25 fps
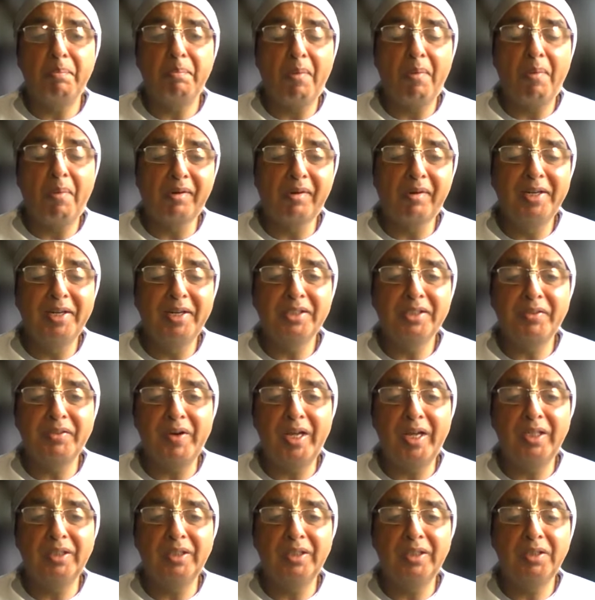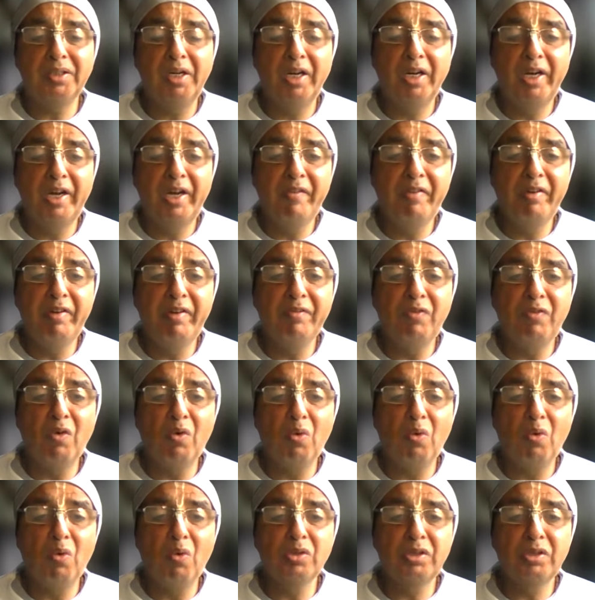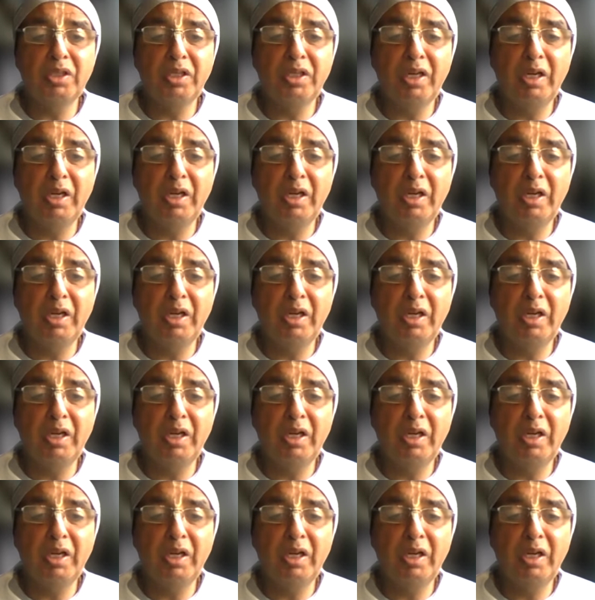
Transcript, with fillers: bodily strength, living force,